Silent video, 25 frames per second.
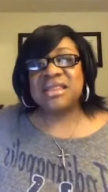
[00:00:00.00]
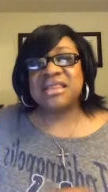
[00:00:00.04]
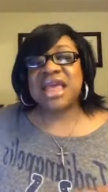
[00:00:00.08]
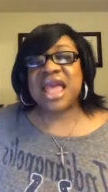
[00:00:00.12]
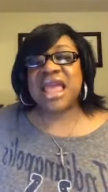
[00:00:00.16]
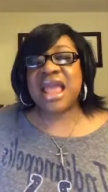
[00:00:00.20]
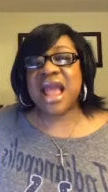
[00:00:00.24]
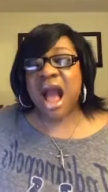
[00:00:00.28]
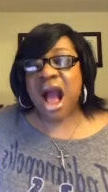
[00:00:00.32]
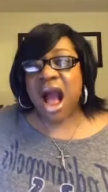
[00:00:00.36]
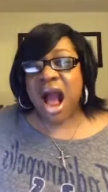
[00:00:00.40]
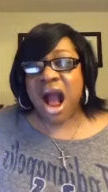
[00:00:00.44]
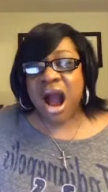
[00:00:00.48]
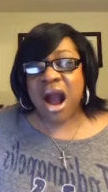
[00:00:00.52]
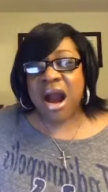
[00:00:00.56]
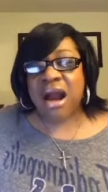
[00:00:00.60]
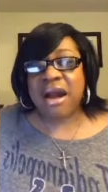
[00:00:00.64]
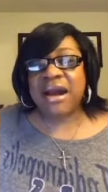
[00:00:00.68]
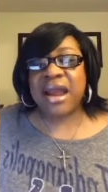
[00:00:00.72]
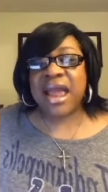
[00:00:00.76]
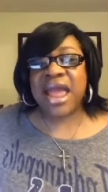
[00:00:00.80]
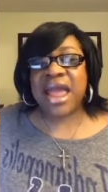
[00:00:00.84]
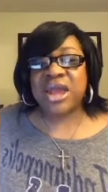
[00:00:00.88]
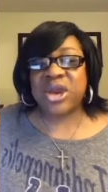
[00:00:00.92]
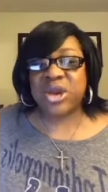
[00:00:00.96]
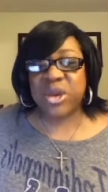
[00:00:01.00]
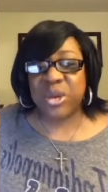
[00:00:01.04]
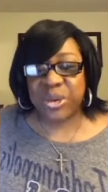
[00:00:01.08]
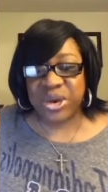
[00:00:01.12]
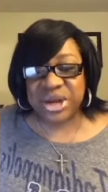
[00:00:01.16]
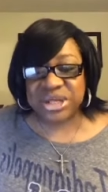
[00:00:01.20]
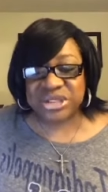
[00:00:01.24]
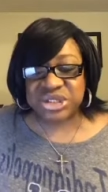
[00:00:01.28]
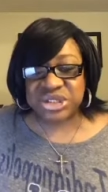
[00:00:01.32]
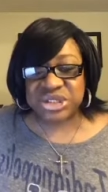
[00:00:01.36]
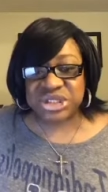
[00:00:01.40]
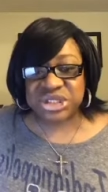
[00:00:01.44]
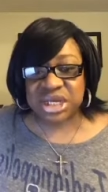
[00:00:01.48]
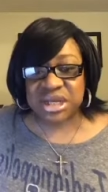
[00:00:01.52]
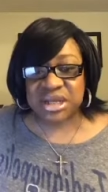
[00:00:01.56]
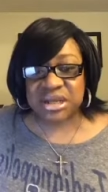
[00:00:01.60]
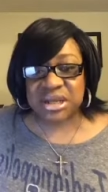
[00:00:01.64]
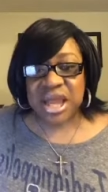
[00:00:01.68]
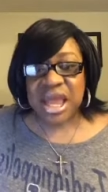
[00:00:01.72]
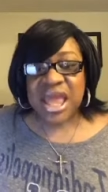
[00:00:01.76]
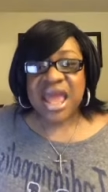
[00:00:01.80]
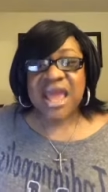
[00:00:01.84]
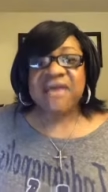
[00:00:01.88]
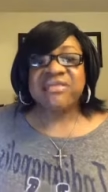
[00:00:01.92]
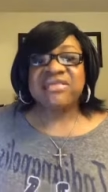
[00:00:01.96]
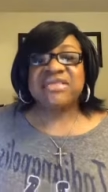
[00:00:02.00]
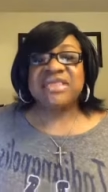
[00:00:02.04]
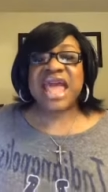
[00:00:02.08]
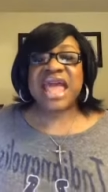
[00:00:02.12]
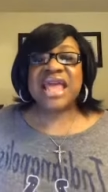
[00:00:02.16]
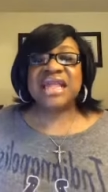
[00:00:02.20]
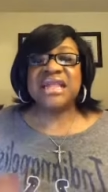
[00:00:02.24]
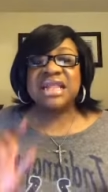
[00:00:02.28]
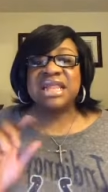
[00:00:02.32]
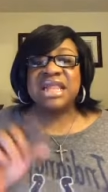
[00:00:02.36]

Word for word: they are a Christian. They